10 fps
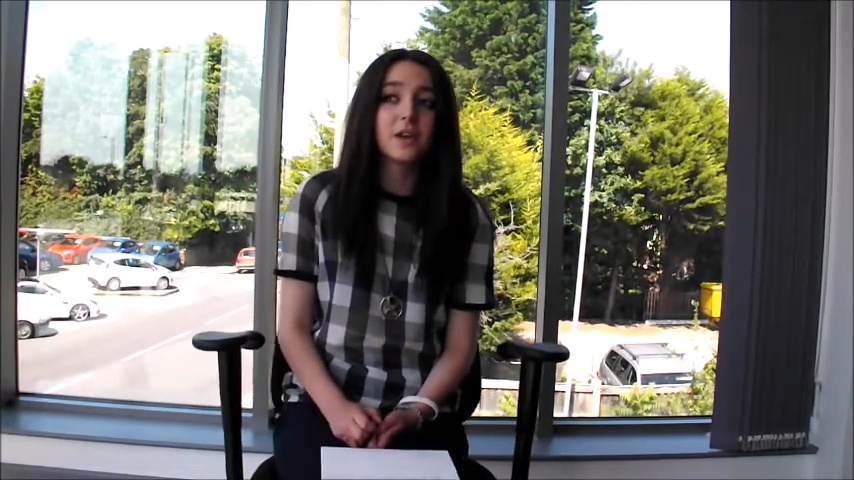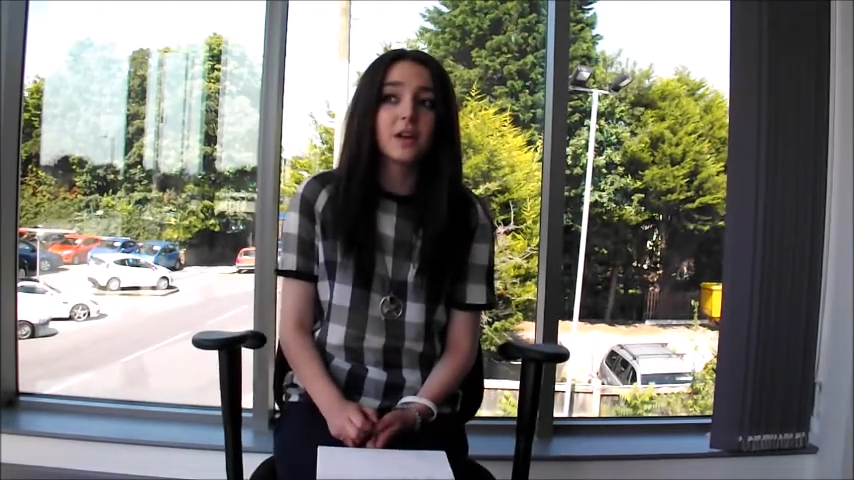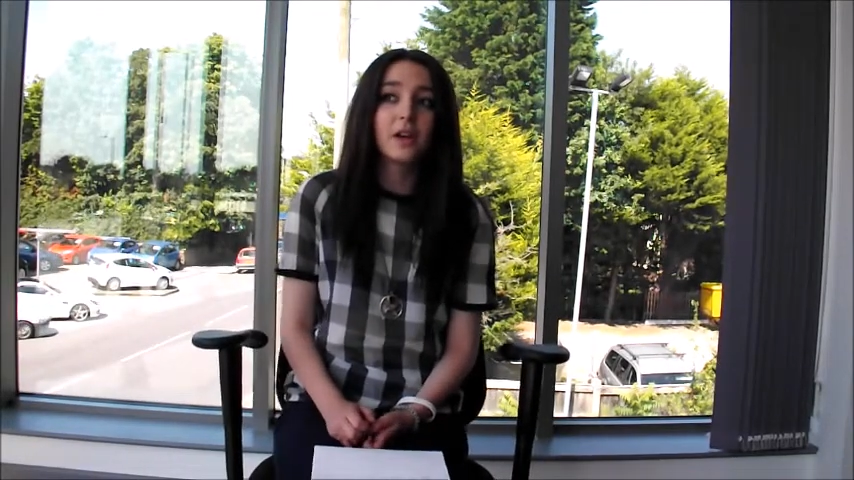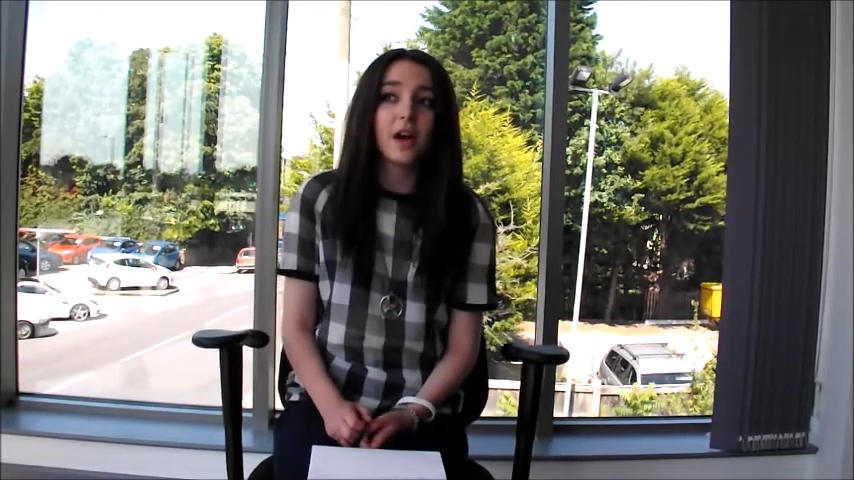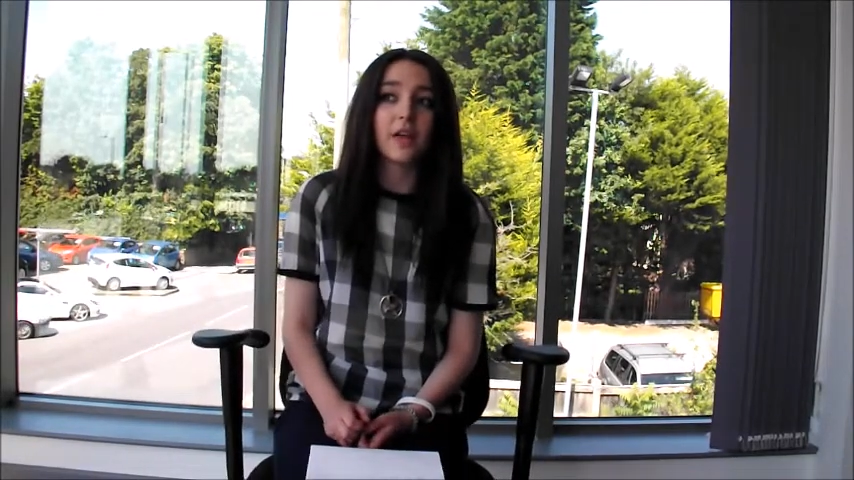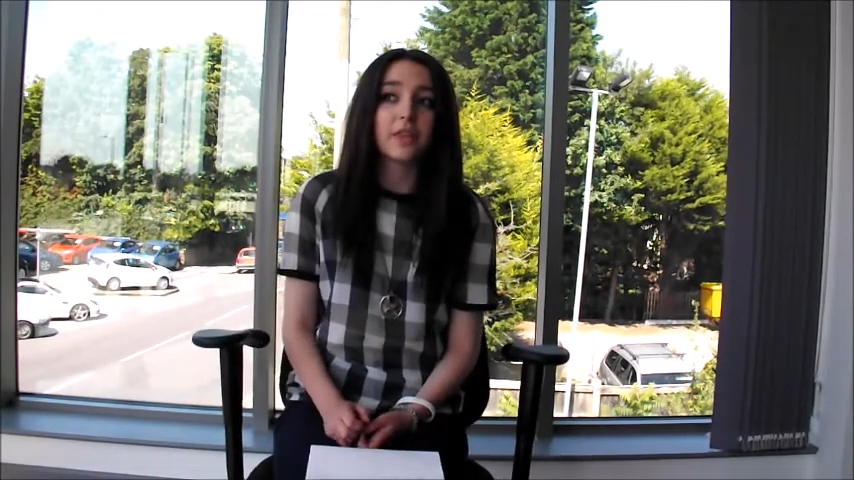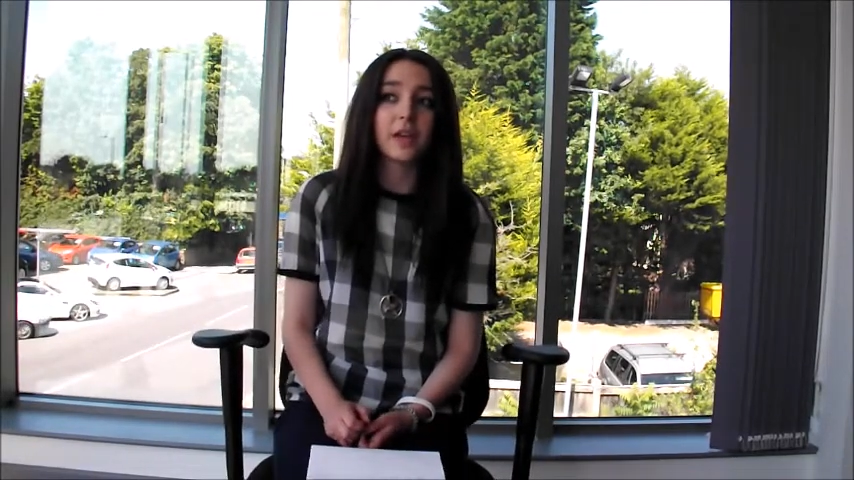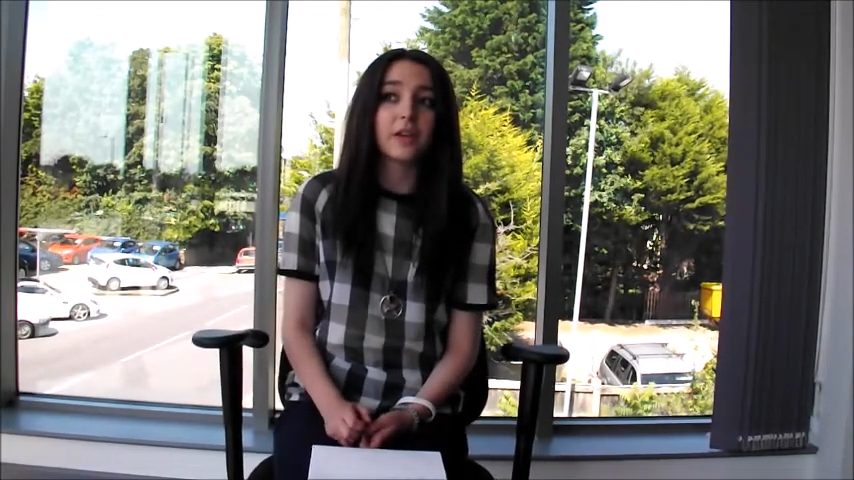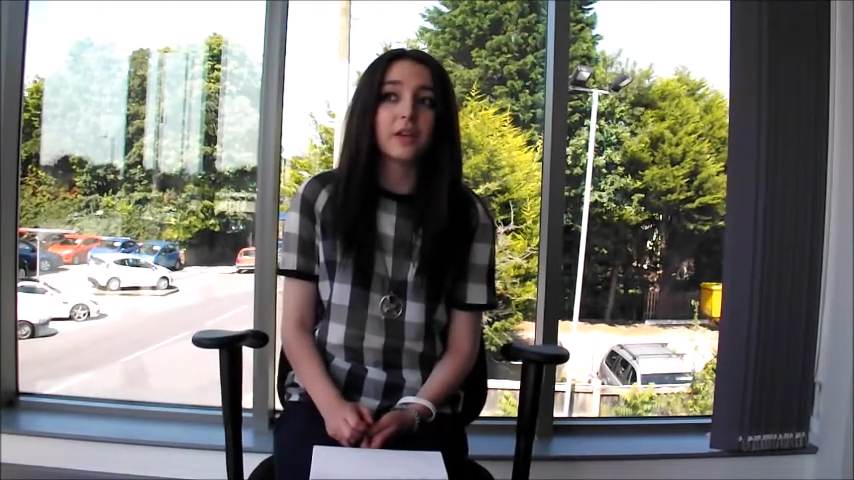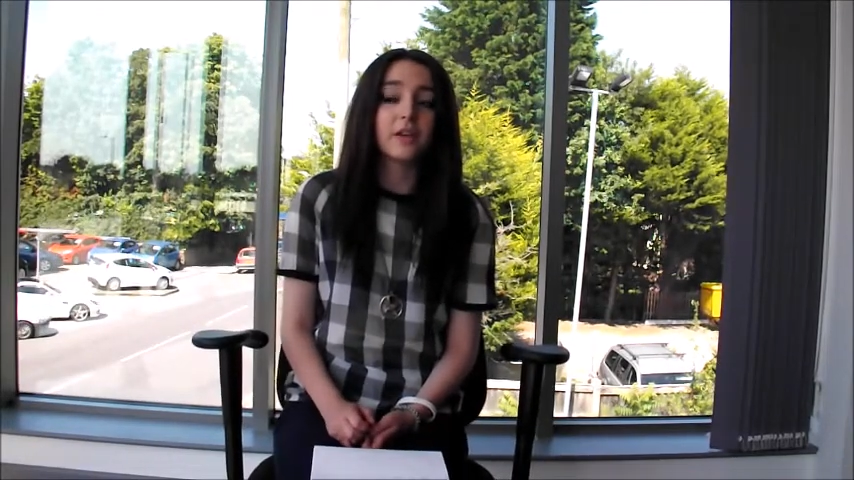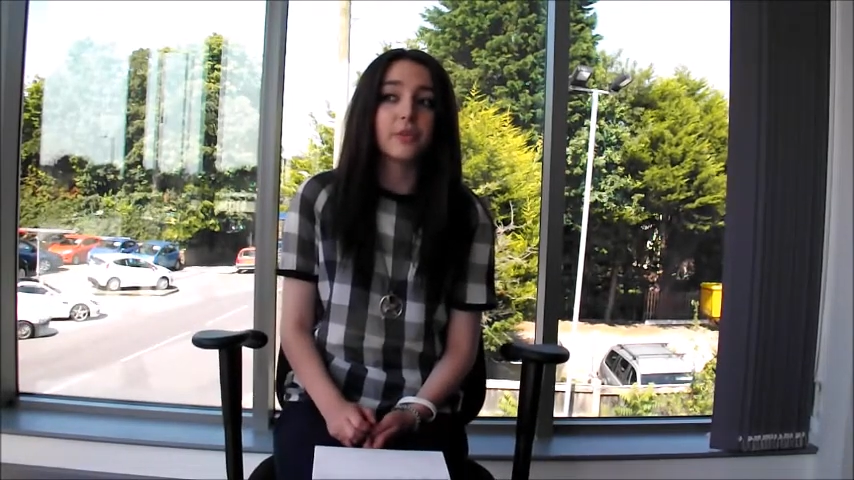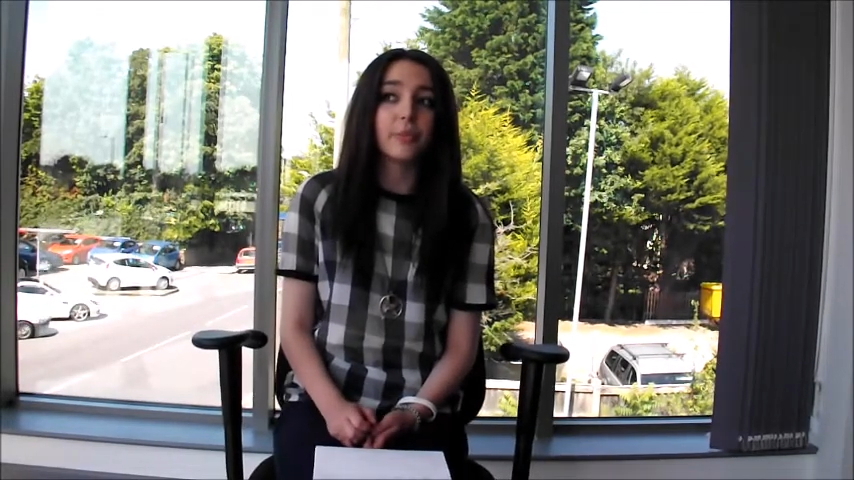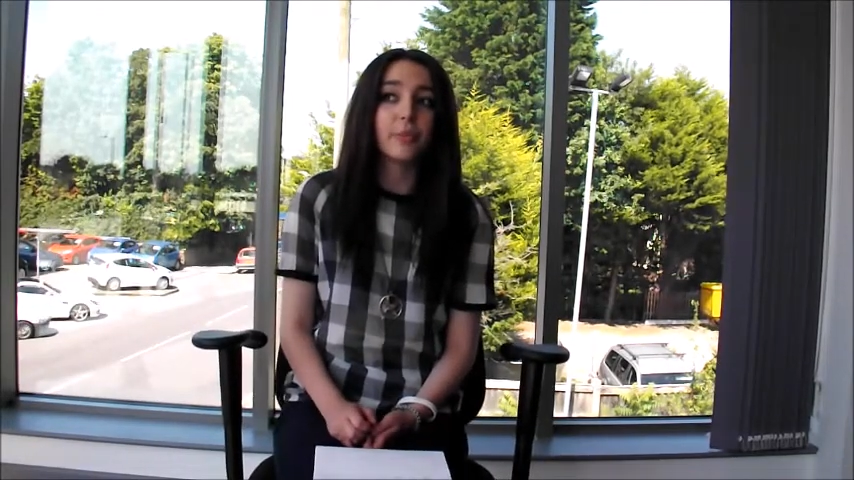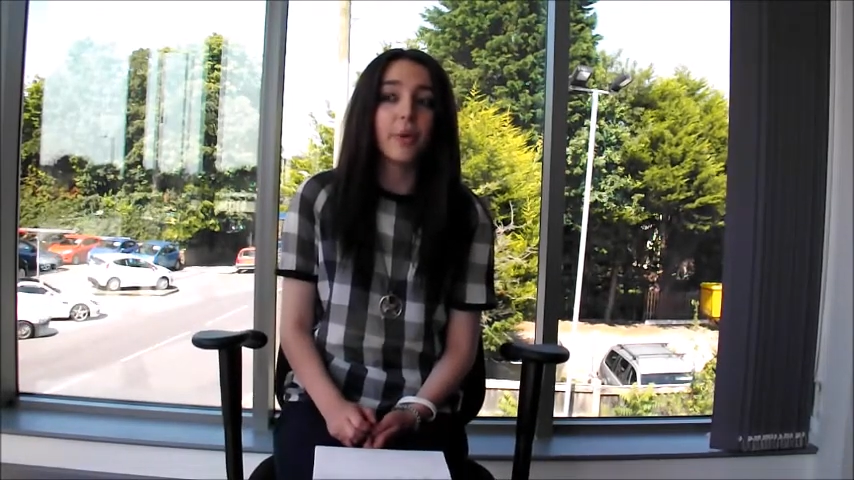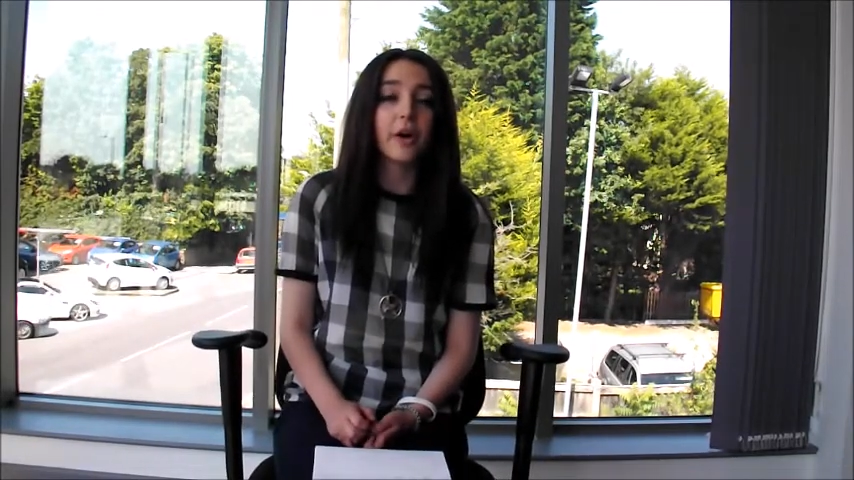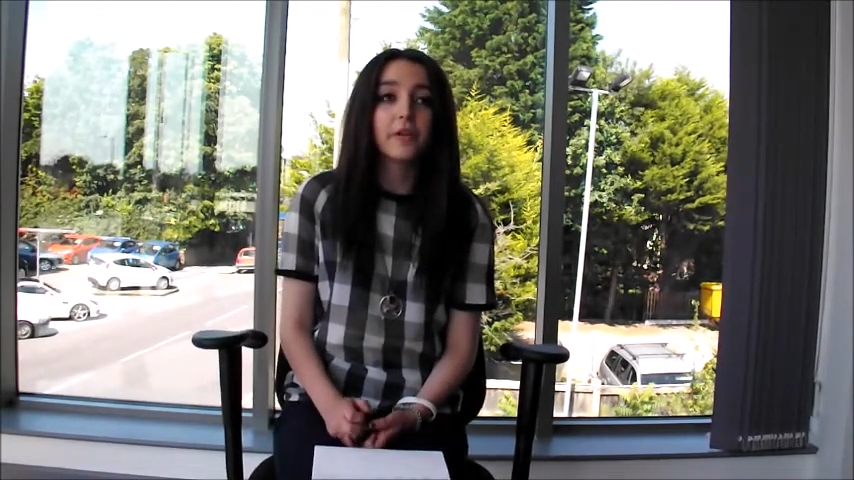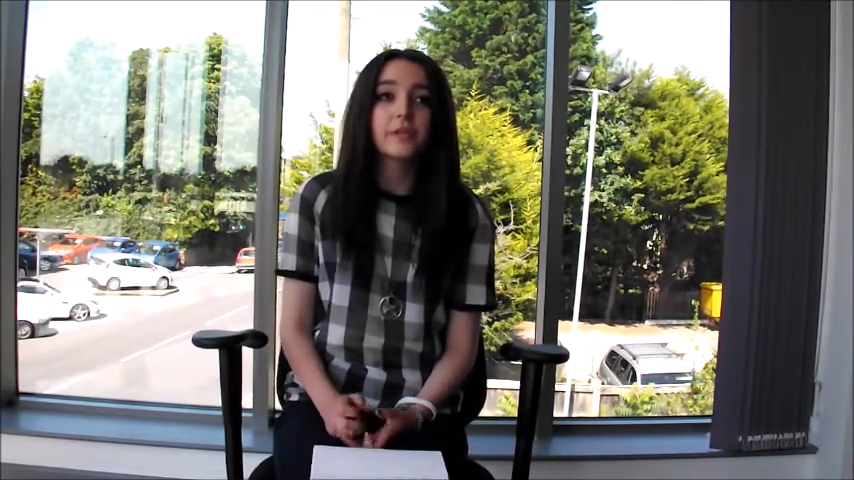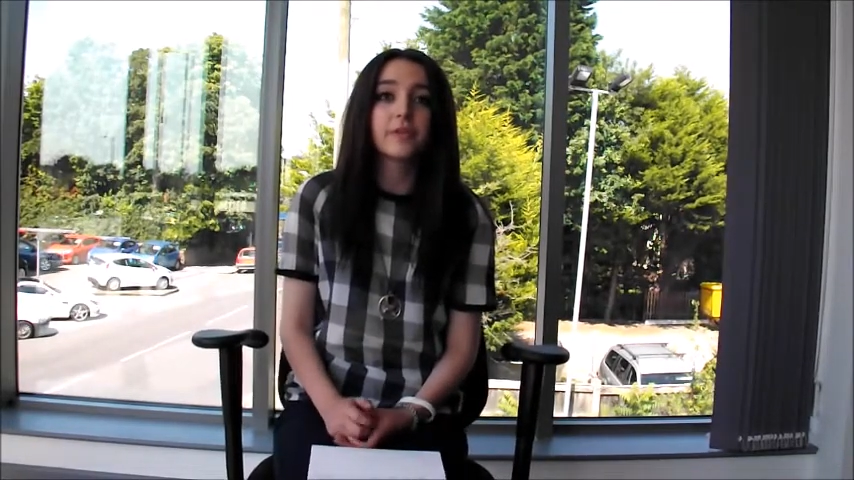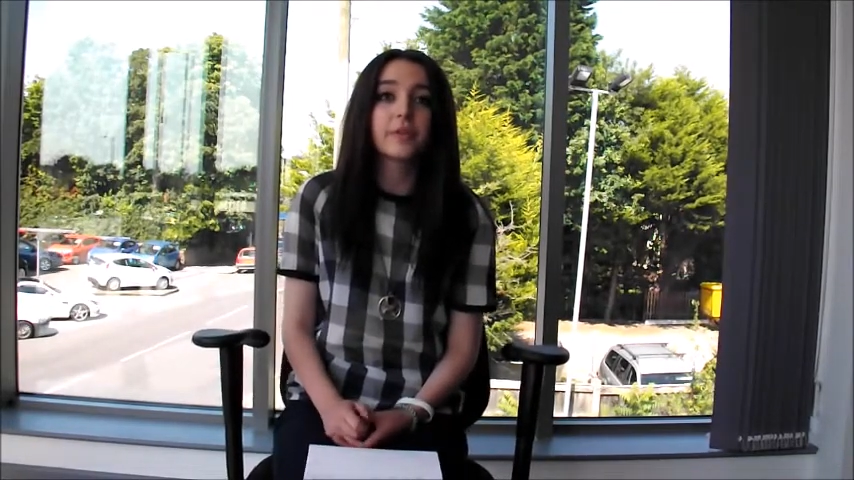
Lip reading: I think is worth